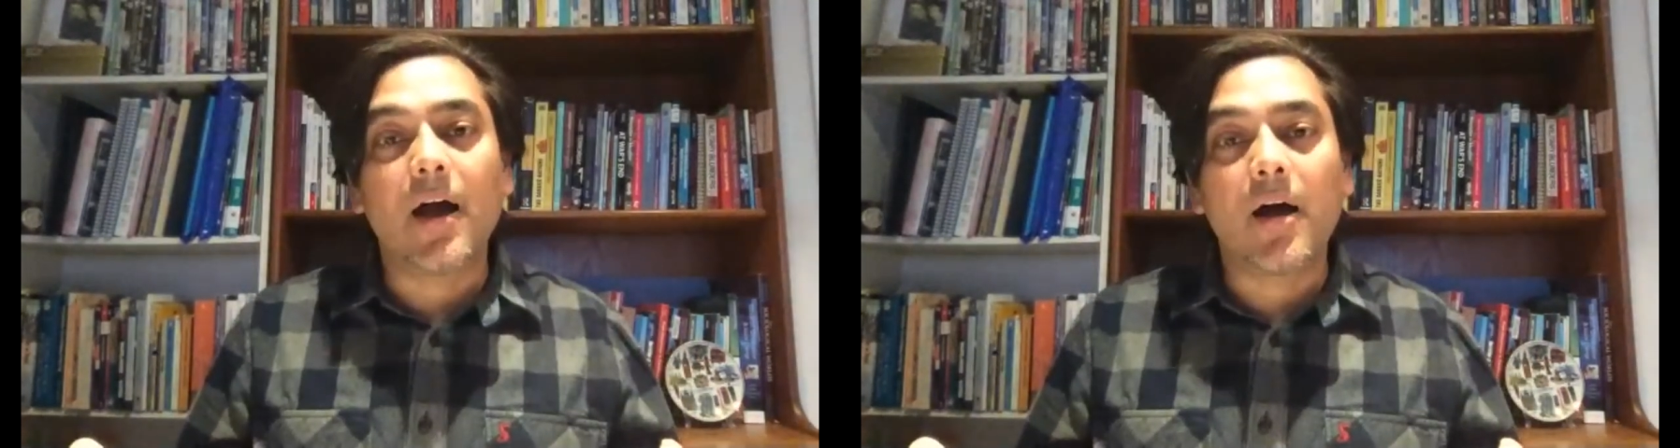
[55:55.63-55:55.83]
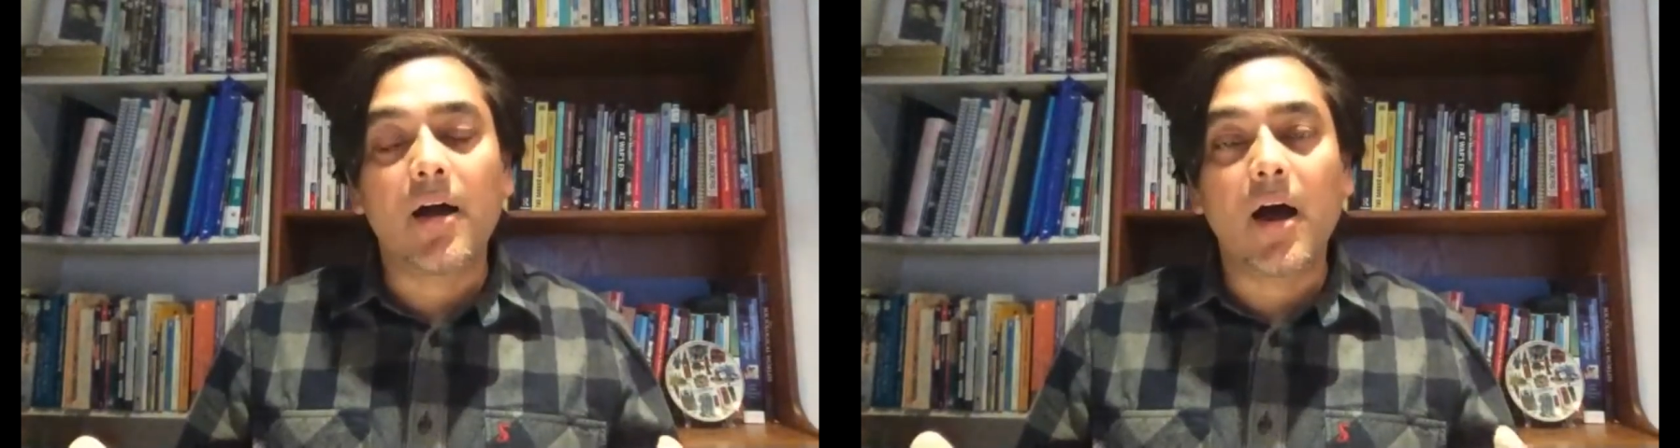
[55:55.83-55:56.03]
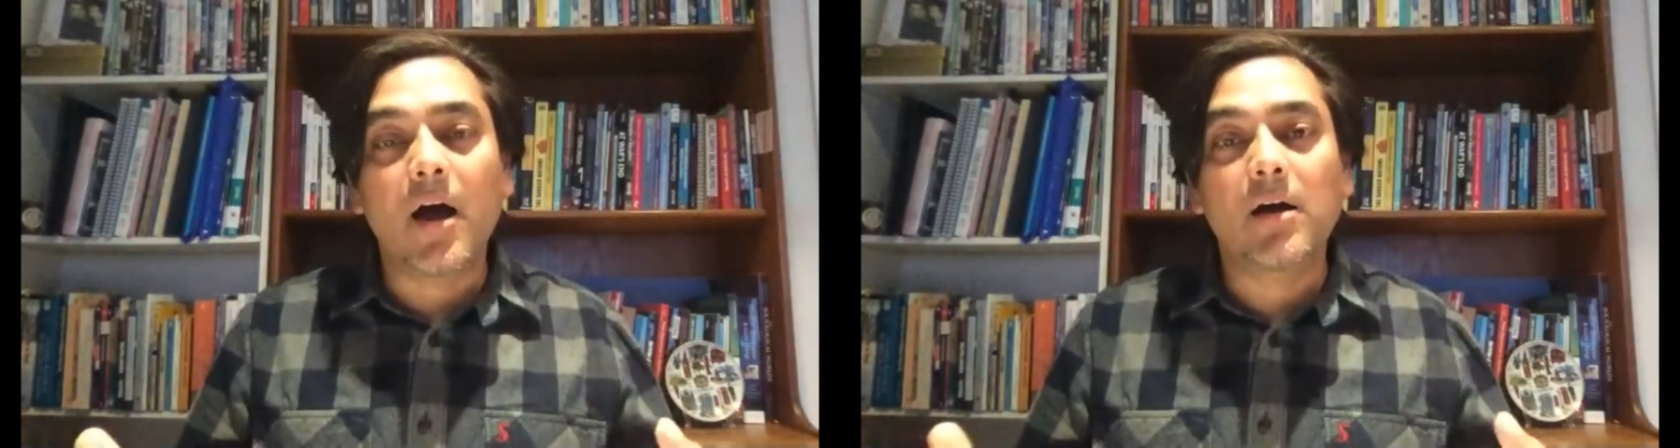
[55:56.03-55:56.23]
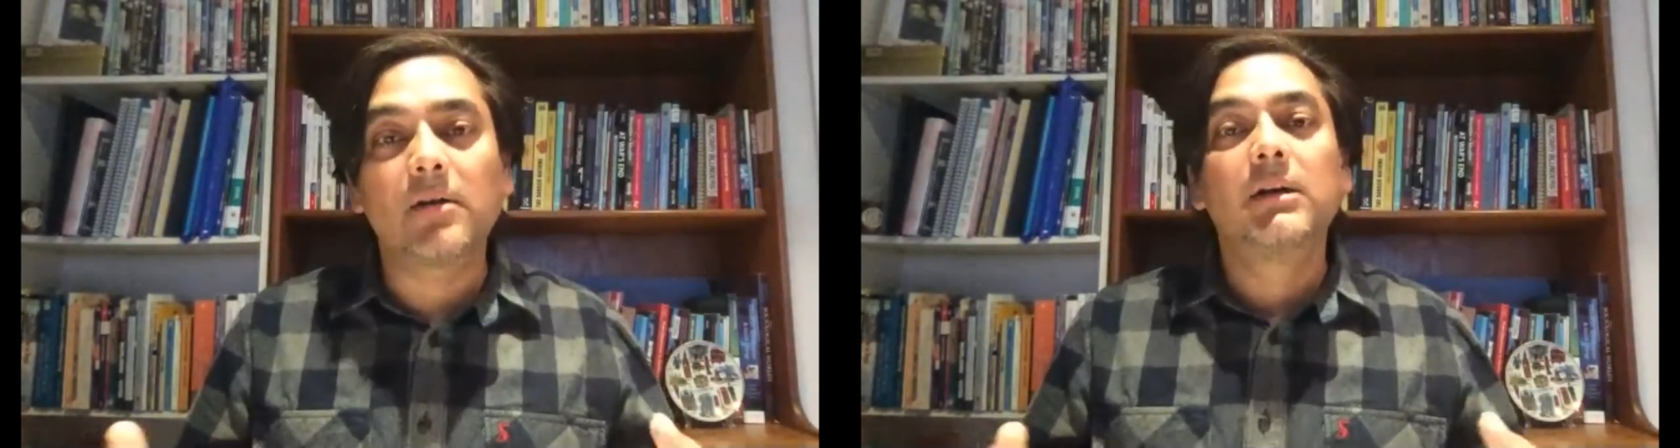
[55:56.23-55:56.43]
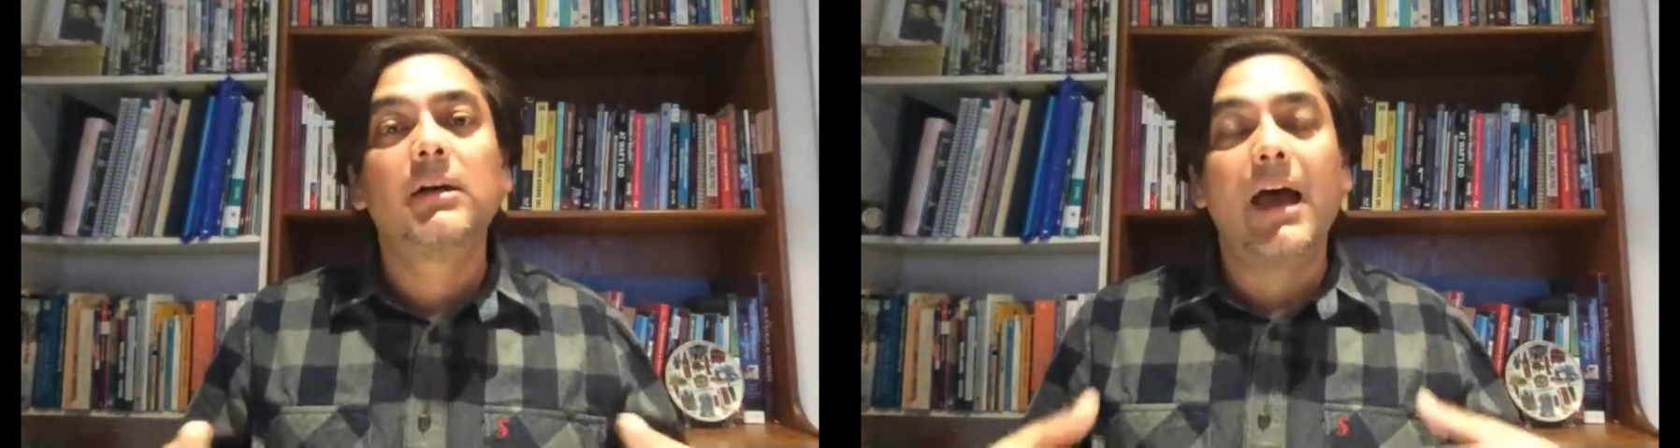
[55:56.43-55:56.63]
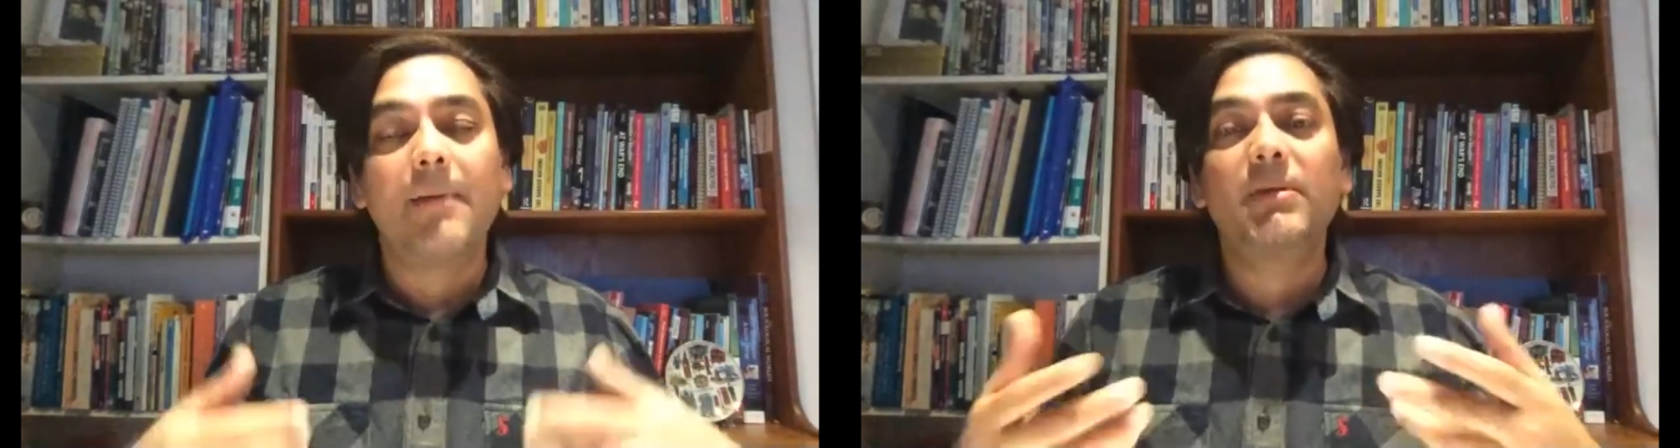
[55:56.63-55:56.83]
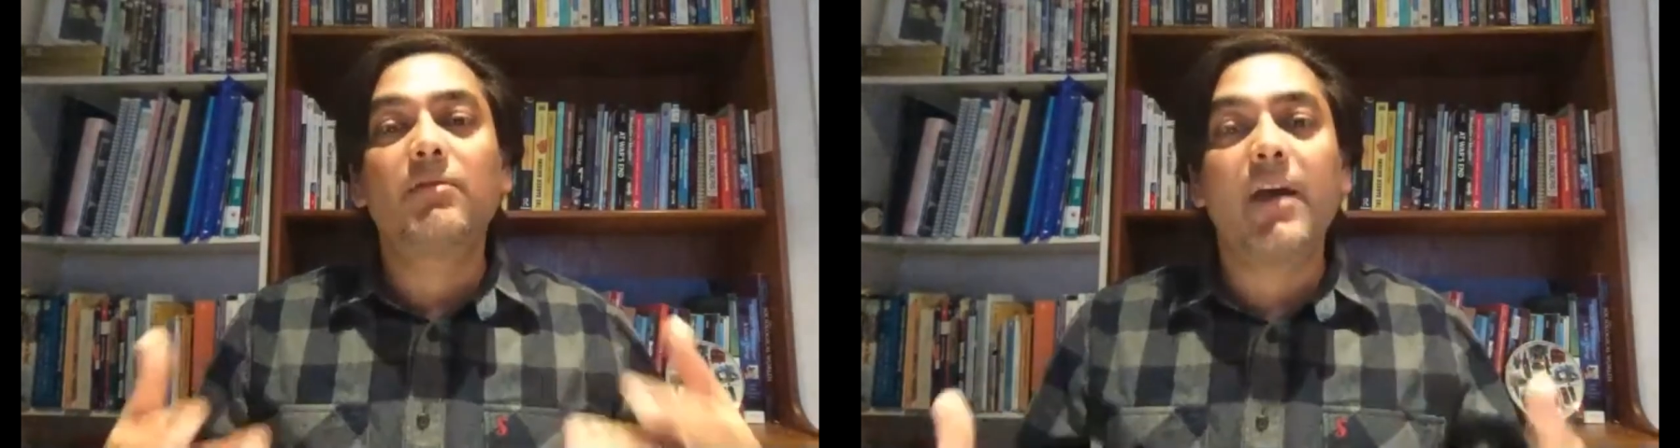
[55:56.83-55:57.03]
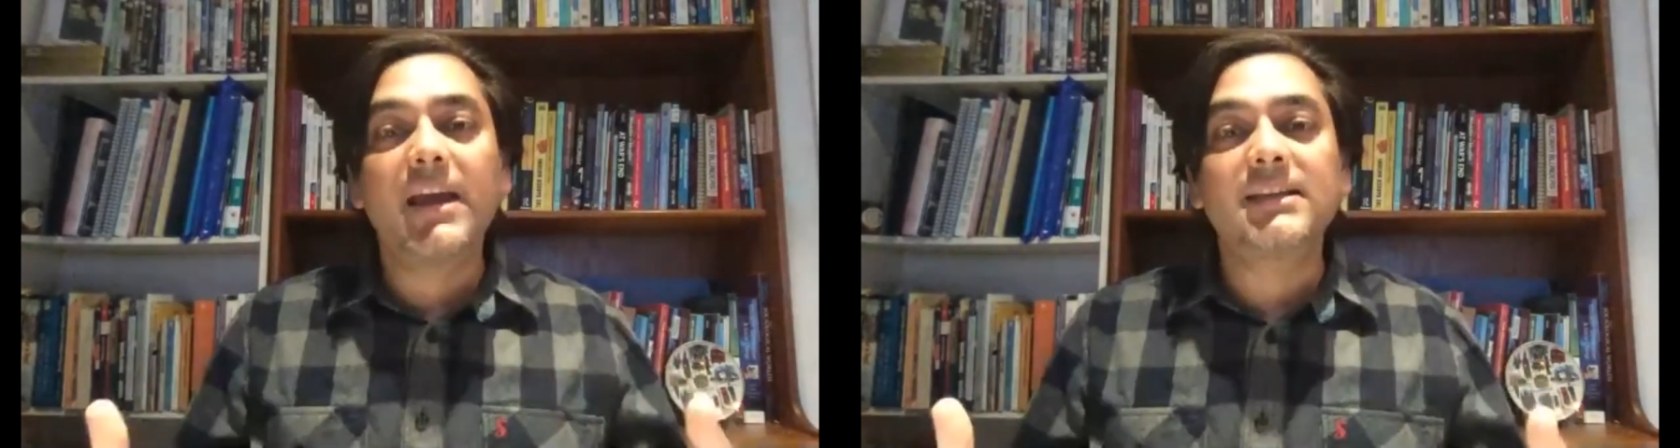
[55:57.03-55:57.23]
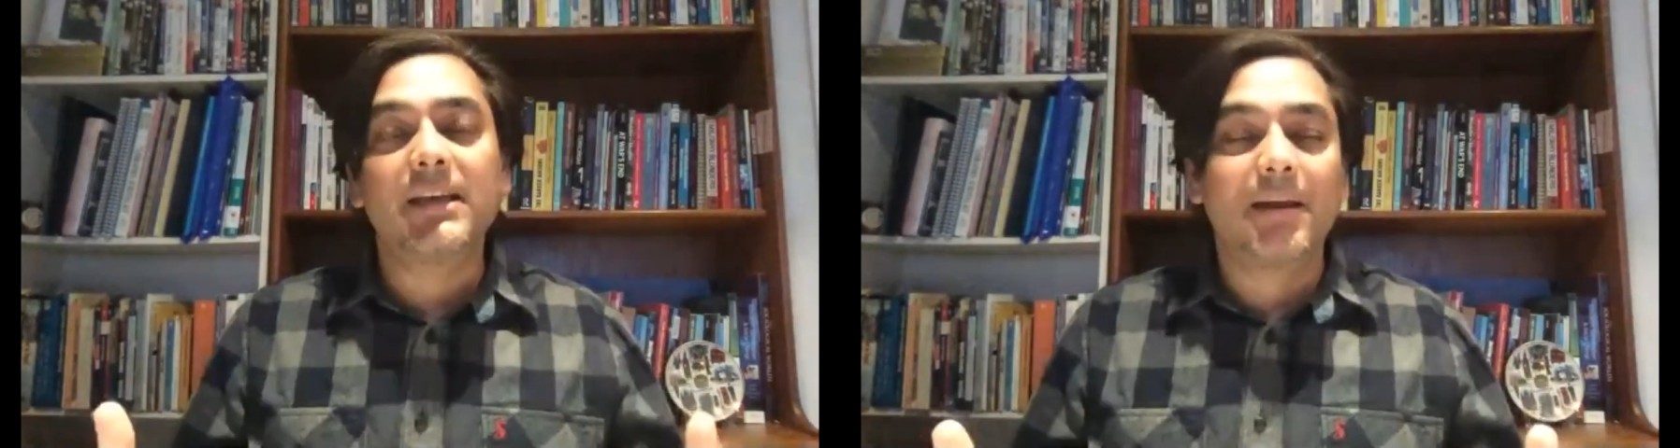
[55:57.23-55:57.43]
have been raising.